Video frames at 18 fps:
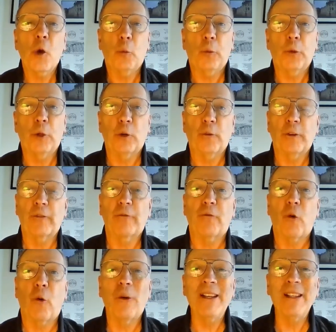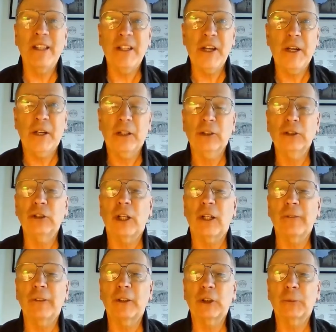With over 40 years
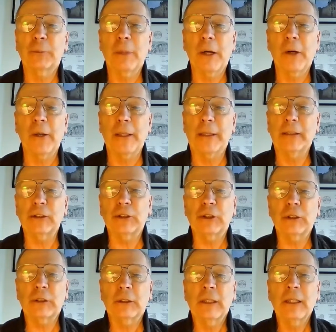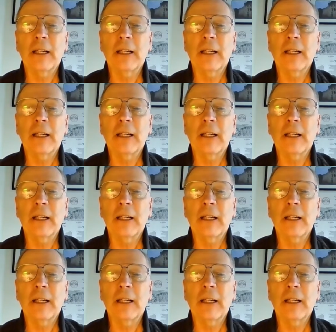of experience,